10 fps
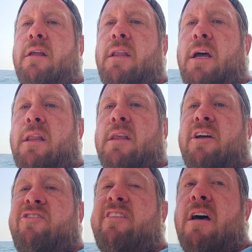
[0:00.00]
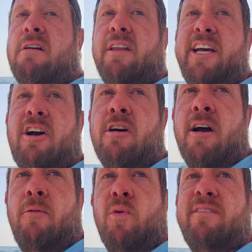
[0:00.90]
the, the southerly
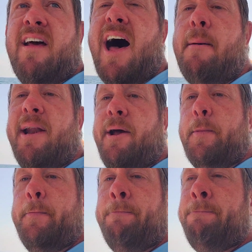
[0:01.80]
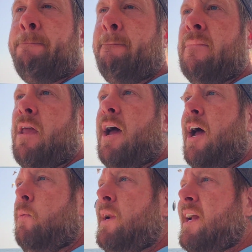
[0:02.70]
current was dominant.
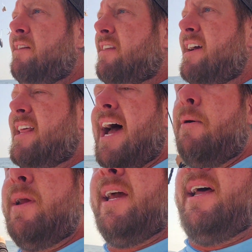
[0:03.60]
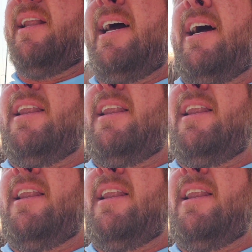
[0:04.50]
And when it gets like that, we get like a